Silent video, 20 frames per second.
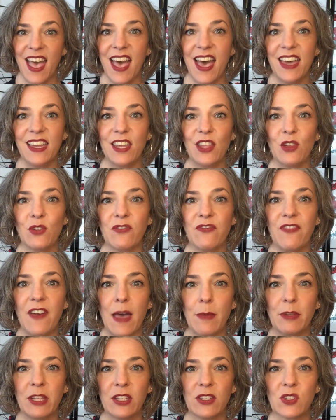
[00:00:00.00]
Another
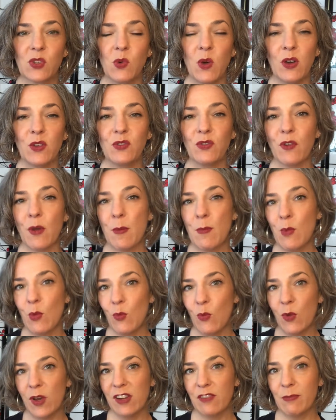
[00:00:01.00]
fabulous quote from
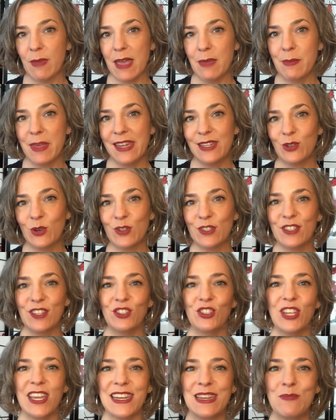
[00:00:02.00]
one of my mentors,
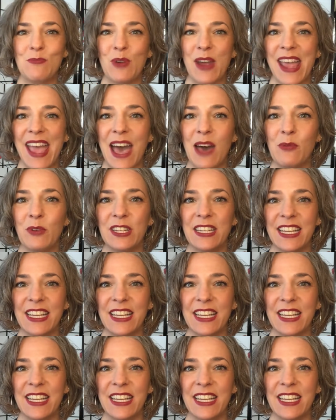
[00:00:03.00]
Janet Bray Atwood,